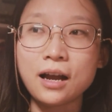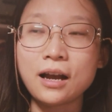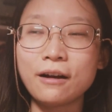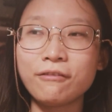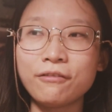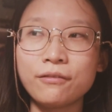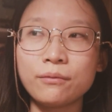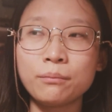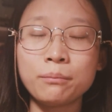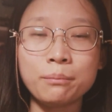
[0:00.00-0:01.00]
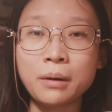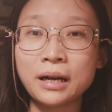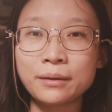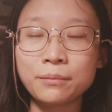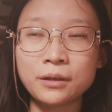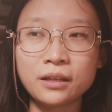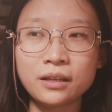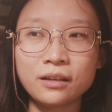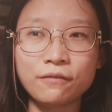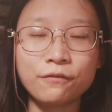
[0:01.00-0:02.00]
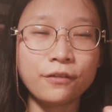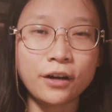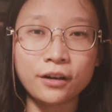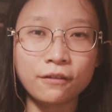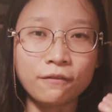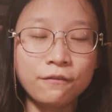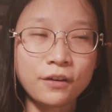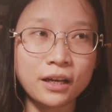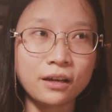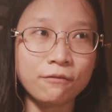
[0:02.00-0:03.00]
of might be very vague,